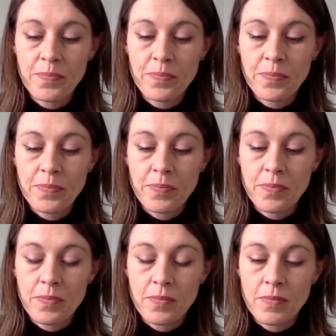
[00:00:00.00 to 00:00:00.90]

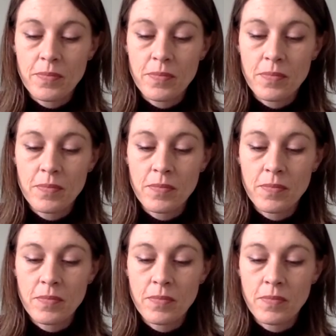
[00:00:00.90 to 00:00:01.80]

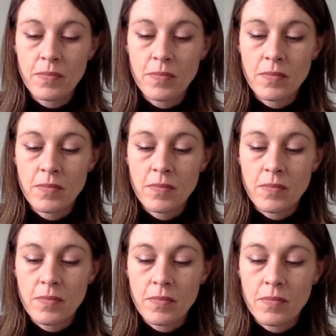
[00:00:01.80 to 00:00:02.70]

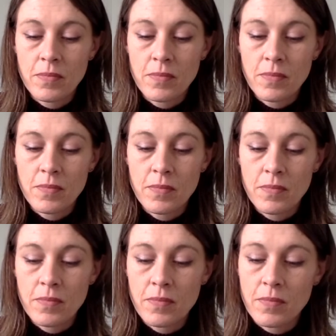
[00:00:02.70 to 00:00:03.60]

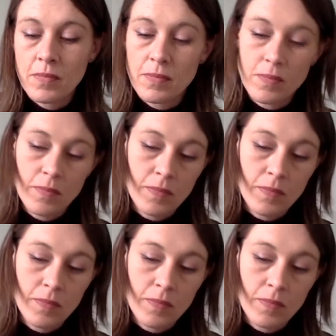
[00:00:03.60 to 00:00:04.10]
Nobody speaks.